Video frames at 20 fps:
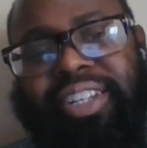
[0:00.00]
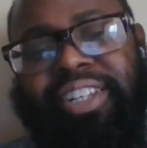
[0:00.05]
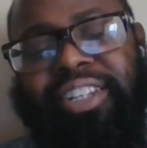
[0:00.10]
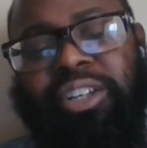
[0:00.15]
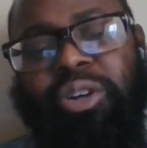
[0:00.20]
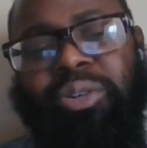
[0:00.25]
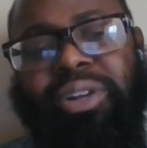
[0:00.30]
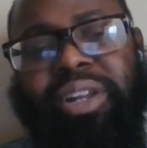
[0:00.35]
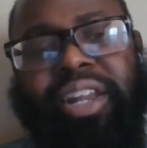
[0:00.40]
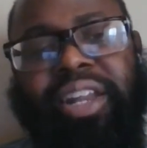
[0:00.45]

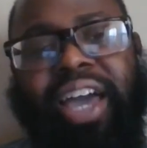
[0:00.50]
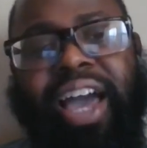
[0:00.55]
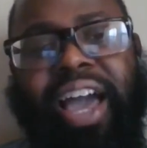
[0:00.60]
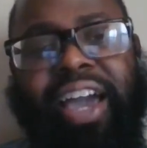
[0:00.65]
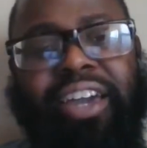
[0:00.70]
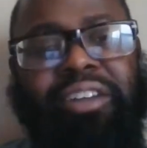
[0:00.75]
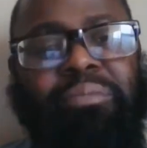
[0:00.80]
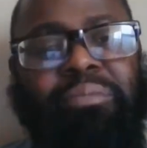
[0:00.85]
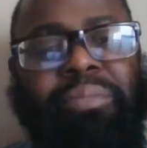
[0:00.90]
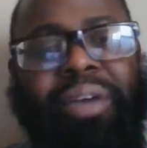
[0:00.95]
And know that I
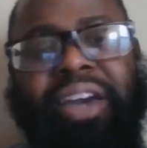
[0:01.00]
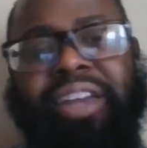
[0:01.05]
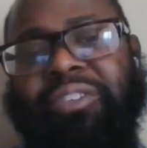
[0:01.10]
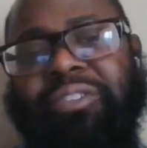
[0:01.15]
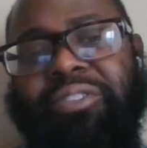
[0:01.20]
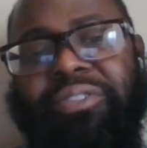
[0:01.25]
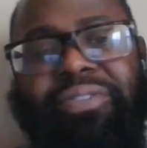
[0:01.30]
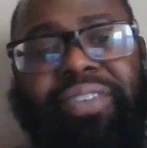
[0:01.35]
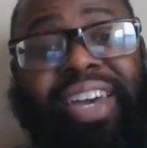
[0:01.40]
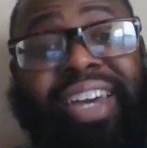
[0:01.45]
can
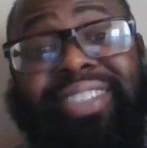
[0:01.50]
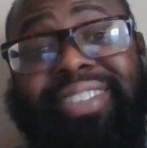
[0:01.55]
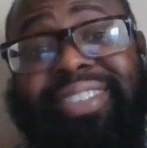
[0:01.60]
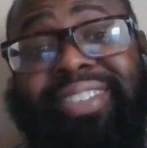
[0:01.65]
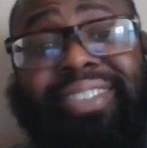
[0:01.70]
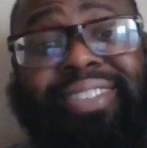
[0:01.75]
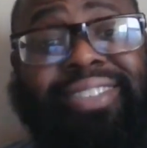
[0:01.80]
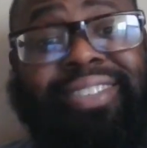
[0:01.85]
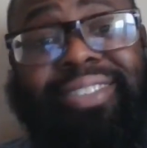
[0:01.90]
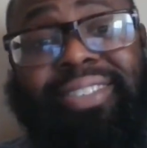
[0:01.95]

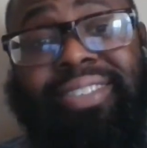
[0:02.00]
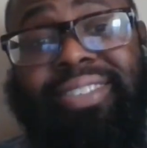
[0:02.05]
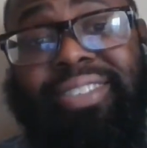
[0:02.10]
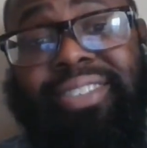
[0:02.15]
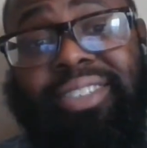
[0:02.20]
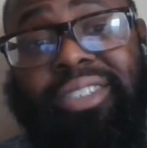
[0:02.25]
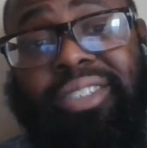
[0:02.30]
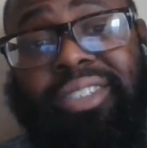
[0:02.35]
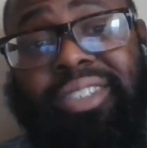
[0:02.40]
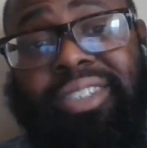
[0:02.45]
manifest,
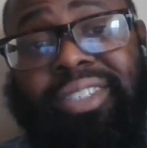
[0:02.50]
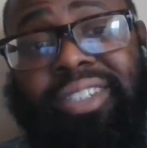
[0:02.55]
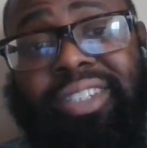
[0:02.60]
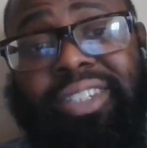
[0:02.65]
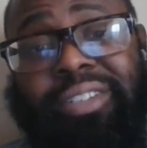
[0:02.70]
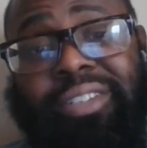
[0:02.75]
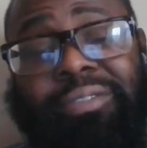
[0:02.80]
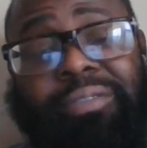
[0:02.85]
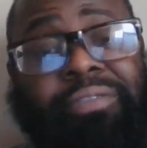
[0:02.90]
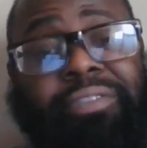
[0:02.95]

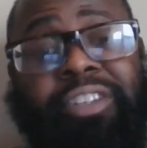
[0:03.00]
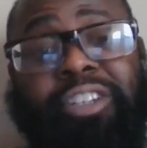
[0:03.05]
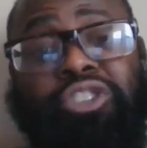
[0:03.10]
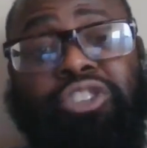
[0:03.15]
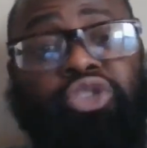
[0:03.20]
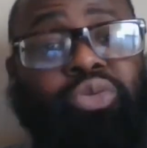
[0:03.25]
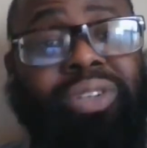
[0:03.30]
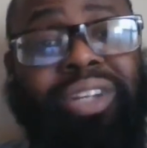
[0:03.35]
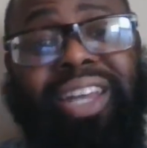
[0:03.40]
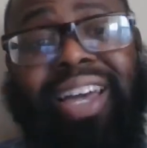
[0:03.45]

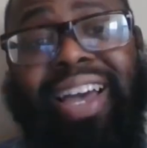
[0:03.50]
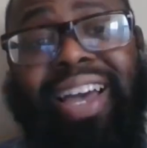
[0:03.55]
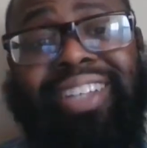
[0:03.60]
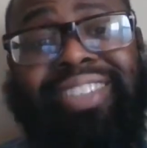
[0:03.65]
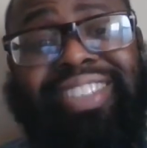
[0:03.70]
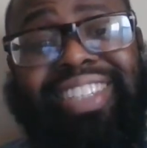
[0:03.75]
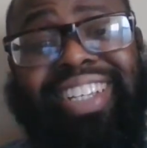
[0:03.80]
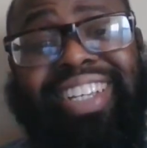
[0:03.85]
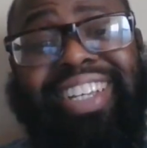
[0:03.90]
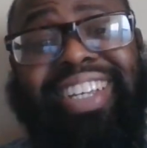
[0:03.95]

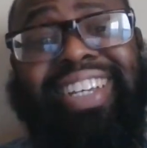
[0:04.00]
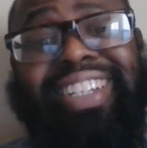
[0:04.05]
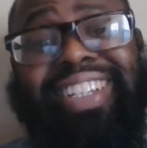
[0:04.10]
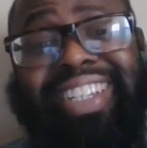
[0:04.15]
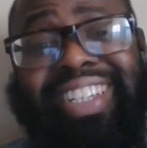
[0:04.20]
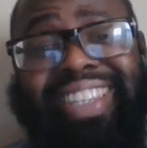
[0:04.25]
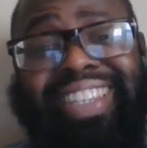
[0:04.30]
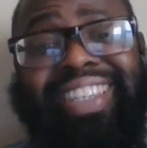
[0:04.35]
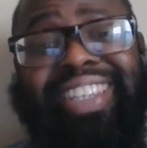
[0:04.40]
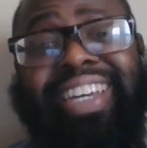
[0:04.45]
visualize
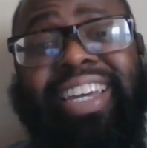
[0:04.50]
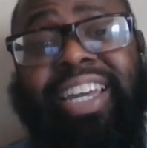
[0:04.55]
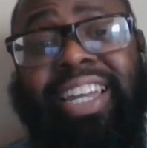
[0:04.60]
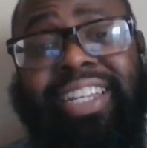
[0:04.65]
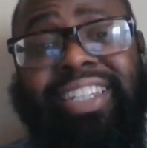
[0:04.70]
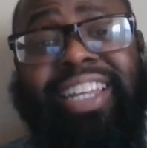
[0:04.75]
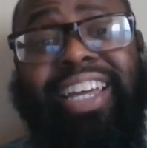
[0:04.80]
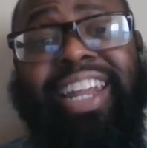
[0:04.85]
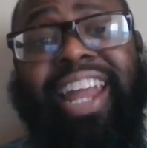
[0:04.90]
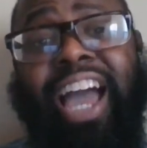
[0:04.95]

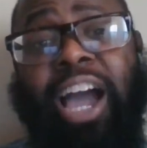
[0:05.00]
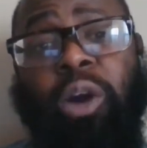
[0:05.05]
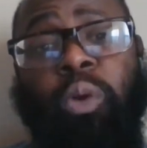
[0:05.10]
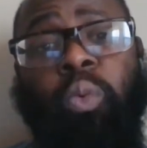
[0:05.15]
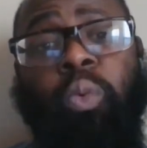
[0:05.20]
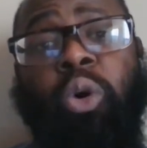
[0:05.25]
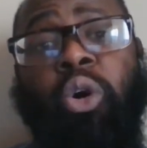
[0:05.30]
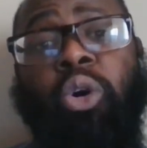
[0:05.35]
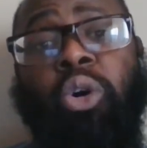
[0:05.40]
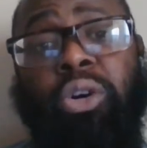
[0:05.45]
anything that I
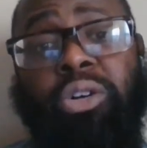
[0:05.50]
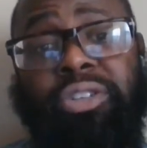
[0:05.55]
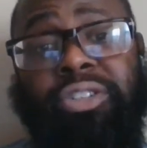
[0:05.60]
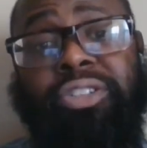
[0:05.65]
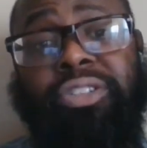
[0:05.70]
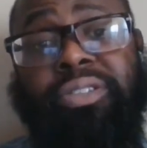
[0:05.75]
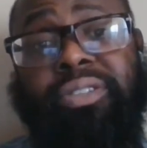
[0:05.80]
want.